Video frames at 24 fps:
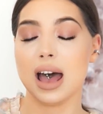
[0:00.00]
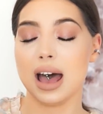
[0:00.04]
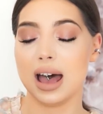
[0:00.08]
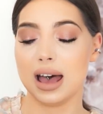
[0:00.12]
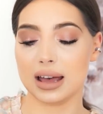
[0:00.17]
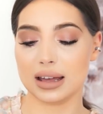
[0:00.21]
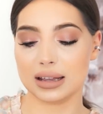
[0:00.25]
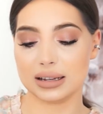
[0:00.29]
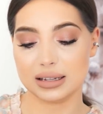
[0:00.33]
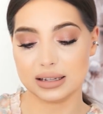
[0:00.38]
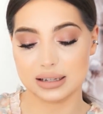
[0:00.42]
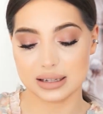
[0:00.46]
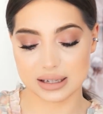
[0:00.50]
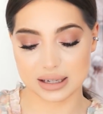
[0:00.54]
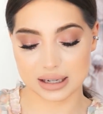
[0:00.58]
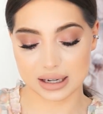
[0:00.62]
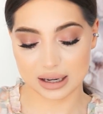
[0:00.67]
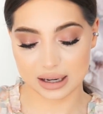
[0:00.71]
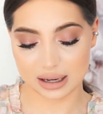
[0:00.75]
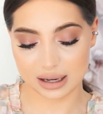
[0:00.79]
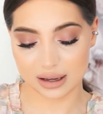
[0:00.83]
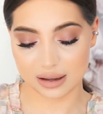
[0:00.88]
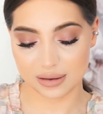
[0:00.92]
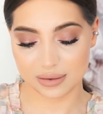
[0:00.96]

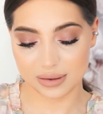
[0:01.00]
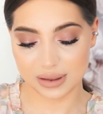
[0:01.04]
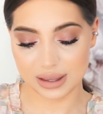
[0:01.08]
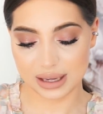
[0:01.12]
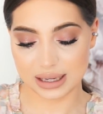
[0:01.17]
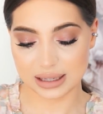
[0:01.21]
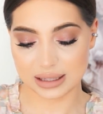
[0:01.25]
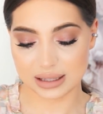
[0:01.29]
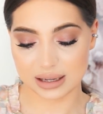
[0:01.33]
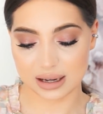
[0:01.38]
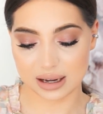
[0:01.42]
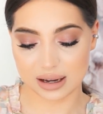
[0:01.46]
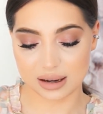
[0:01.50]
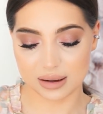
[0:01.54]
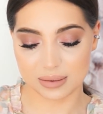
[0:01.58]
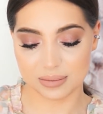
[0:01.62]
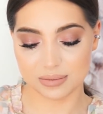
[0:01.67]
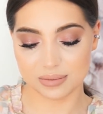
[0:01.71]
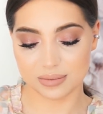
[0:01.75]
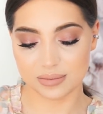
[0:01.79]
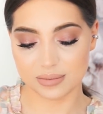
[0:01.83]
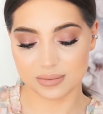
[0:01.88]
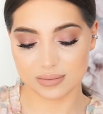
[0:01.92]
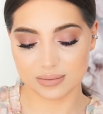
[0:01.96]
And these
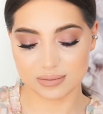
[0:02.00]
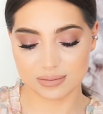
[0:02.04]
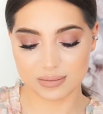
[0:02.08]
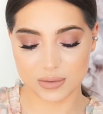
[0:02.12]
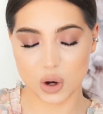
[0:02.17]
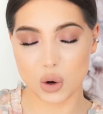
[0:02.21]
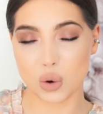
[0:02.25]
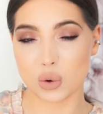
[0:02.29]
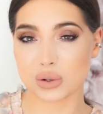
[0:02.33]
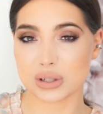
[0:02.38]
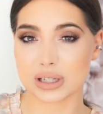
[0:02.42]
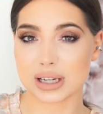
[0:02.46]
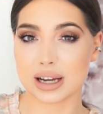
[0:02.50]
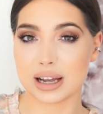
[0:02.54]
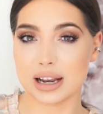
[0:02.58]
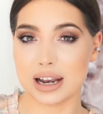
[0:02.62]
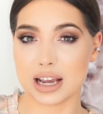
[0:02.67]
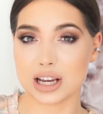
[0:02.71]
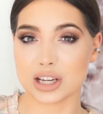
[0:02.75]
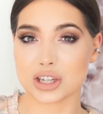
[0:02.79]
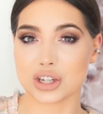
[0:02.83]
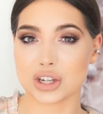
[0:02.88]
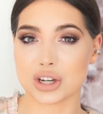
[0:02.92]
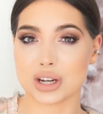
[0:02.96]
are older
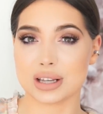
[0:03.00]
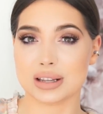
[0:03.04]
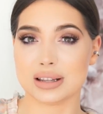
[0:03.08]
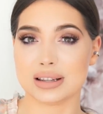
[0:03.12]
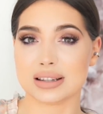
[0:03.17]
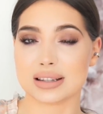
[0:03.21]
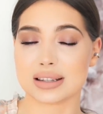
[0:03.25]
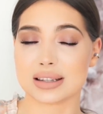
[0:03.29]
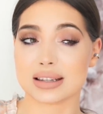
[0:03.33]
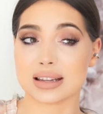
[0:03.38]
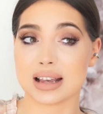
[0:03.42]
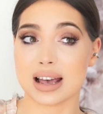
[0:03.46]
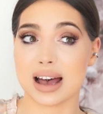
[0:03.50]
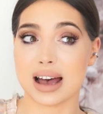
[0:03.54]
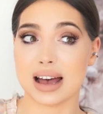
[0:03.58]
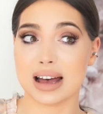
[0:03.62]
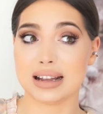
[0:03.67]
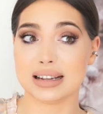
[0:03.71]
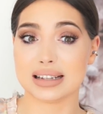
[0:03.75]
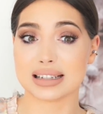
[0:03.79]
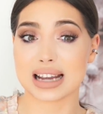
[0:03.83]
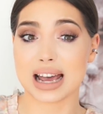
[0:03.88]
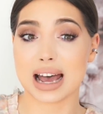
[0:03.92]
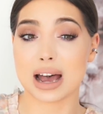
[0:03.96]
collections
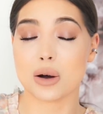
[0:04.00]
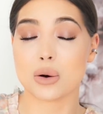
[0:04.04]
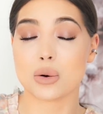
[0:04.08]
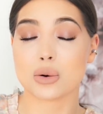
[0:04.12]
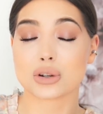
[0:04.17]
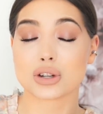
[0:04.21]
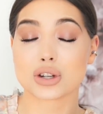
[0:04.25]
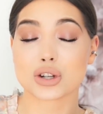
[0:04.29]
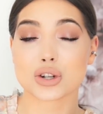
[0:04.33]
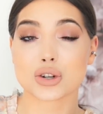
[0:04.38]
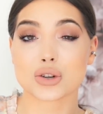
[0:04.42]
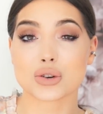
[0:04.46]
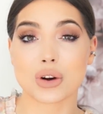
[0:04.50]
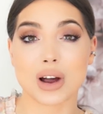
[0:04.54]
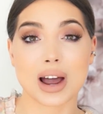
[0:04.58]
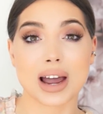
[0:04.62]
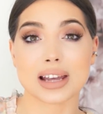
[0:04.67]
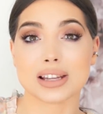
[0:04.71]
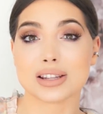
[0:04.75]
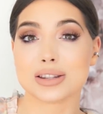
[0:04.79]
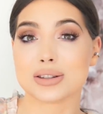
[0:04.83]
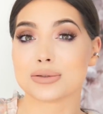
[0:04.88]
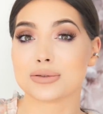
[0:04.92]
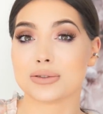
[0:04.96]
and I will
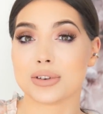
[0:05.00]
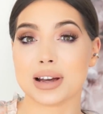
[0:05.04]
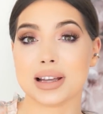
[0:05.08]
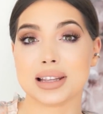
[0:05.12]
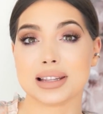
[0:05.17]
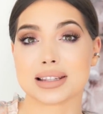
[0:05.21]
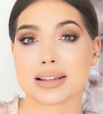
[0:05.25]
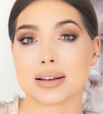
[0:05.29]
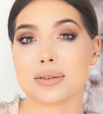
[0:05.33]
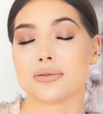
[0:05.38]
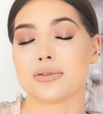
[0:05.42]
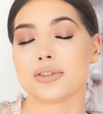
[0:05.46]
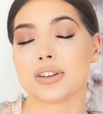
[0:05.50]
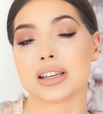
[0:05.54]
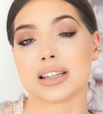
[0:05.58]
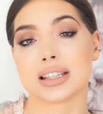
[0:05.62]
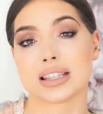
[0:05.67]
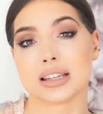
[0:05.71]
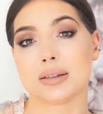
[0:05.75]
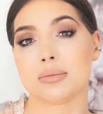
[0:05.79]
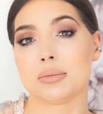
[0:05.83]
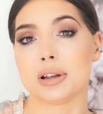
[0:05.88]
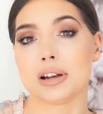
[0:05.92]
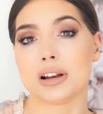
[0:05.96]
try to find something
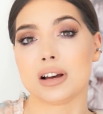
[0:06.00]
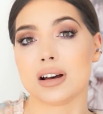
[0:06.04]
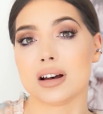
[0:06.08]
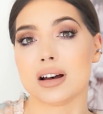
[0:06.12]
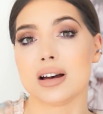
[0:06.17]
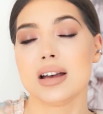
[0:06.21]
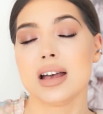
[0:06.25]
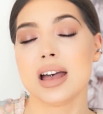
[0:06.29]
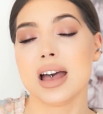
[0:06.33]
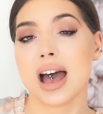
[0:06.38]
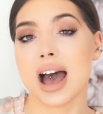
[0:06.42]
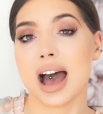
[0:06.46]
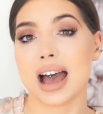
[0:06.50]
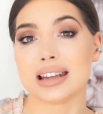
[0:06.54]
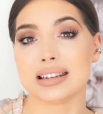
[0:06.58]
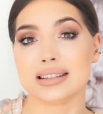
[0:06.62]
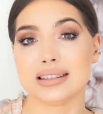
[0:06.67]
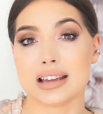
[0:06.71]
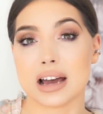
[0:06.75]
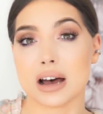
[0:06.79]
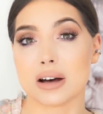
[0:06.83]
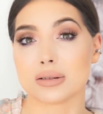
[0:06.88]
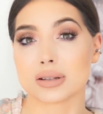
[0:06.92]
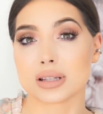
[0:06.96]
similar.
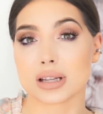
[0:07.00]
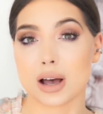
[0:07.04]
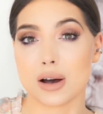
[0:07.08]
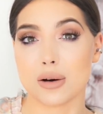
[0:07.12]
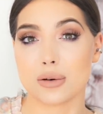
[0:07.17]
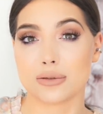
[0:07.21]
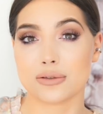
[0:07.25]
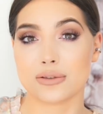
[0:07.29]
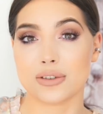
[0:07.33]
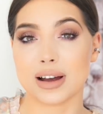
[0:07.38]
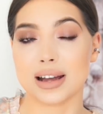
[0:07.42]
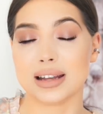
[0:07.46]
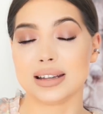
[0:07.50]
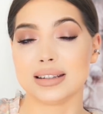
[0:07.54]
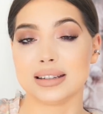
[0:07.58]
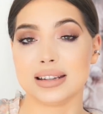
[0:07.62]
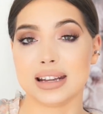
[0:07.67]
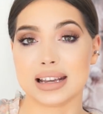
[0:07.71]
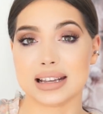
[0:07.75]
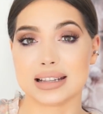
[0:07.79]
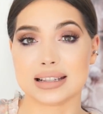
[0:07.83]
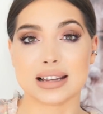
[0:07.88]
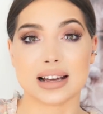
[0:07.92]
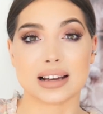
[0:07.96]
I doubt I'll find
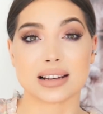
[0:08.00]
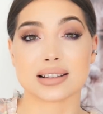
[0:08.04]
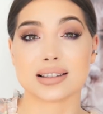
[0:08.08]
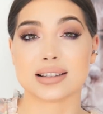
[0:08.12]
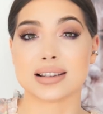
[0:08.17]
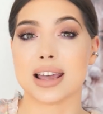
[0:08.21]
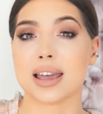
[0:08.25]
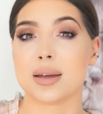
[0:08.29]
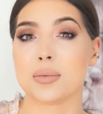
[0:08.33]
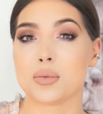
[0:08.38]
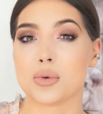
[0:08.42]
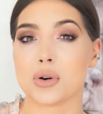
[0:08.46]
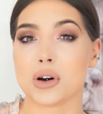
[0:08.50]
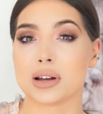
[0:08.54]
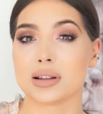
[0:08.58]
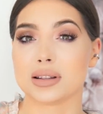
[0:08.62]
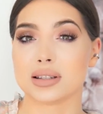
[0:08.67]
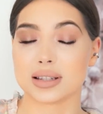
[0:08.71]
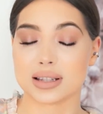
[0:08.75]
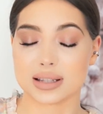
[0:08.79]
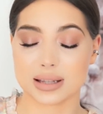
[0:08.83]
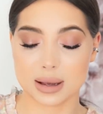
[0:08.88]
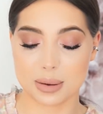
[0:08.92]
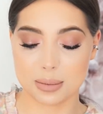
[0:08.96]
the exact same
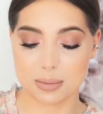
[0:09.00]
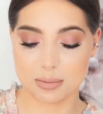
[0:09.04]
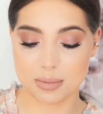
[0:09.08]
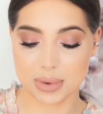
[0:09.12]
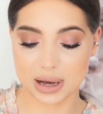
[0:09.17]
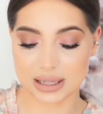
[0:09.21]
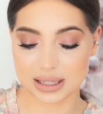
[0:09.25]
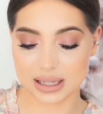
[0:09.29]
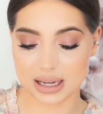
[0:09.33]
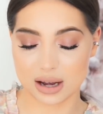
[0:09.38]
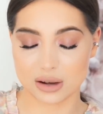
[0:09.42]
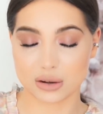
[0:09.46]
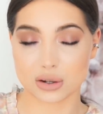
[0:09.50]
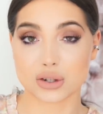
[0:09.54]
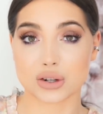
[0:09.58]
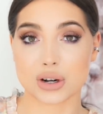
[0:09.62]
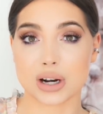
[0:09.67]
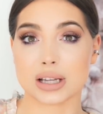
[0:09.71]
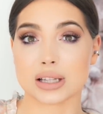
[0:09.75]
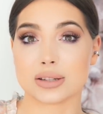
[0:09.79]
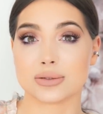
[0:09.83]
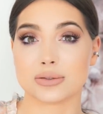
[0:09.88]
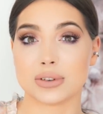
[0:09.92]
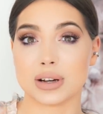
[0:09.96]
ones, but I'll
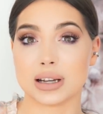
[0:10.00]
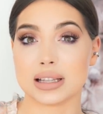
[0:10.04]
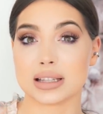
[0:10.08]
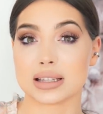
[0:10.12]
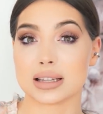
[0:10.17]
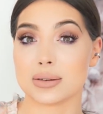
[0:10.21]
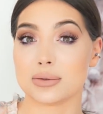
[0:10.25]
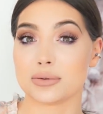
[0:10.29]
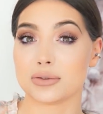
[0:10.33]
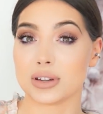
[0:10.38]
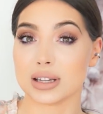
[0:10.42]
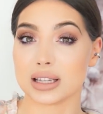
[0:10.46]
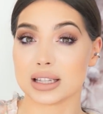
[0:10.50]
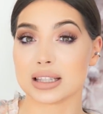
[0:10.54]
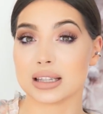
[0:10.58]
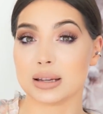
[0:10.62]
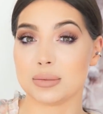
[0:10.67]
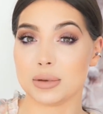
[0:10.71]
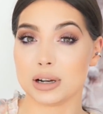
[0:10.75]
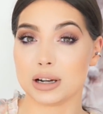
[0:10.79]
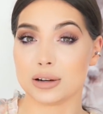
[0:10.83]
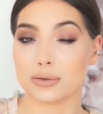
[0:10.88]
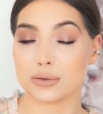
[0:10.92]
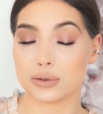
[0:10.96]
try to find something
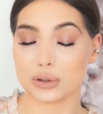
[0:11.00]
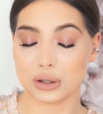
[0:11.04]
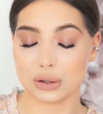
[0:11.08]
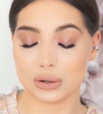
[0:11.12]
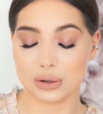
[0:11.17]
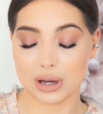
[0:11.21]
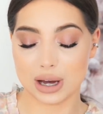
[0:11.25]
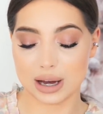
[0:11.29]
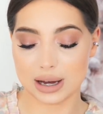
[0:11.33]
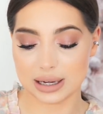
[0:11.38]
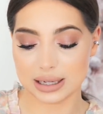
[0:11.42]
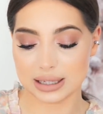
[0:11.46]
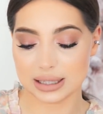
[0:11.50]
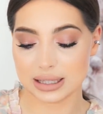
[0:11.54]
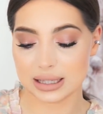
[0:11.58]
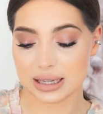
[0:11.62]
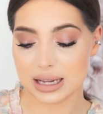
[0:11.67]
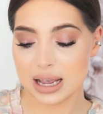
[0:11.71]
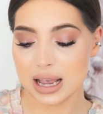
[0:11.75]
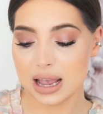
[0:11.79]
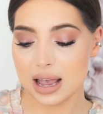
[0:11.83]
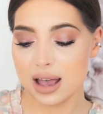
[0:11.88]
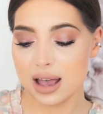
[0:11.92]
similar for you guys.